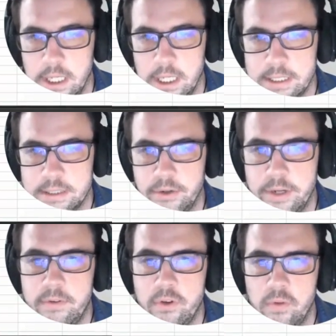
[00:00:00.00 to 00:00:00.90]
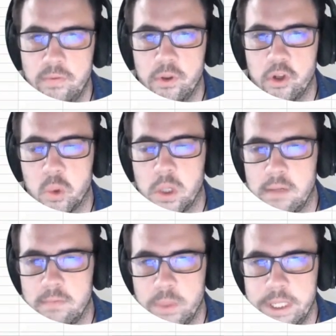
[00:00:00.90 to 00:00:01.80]
is the revenue for the
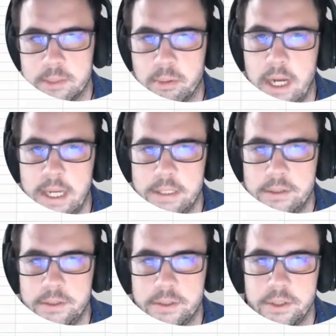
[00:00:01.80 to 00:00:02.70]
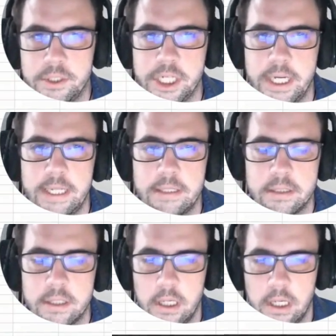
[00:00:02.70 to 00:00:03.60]
12 weeks prior to search
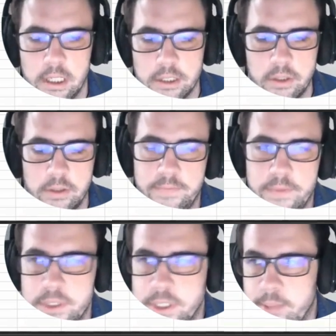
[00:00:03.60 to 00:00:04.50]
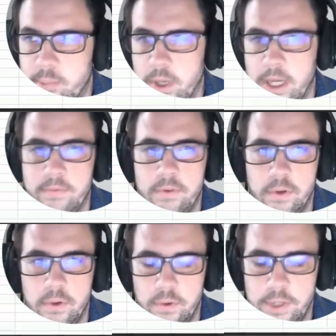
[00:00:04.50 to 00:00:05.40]
ads. So the first step we have to
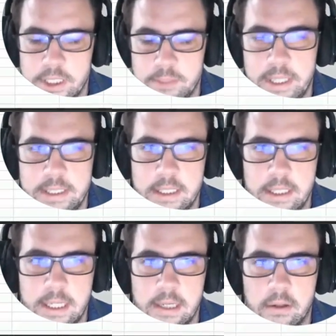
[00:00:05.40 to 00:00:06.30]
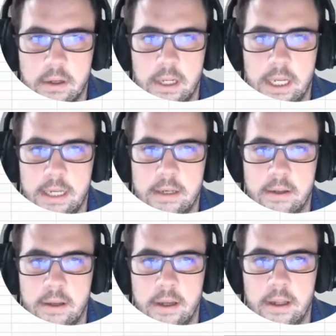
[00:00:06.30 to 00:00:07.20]
do is basically calculate
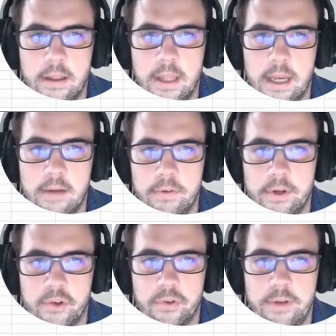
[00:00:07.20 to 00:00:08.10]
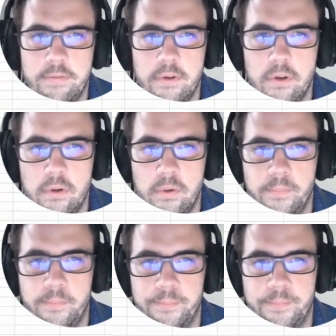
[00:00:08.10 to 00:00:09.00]
the average revenue
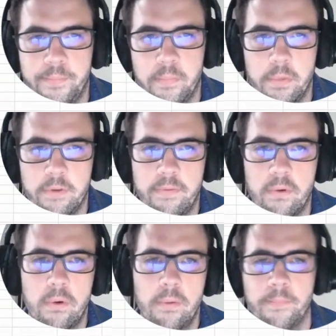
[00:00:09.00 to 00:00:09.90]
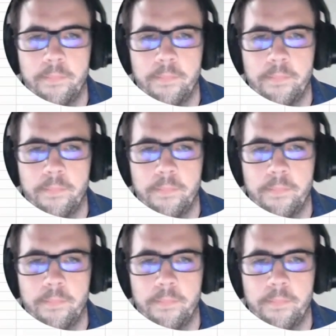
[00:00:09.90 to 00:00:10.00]
before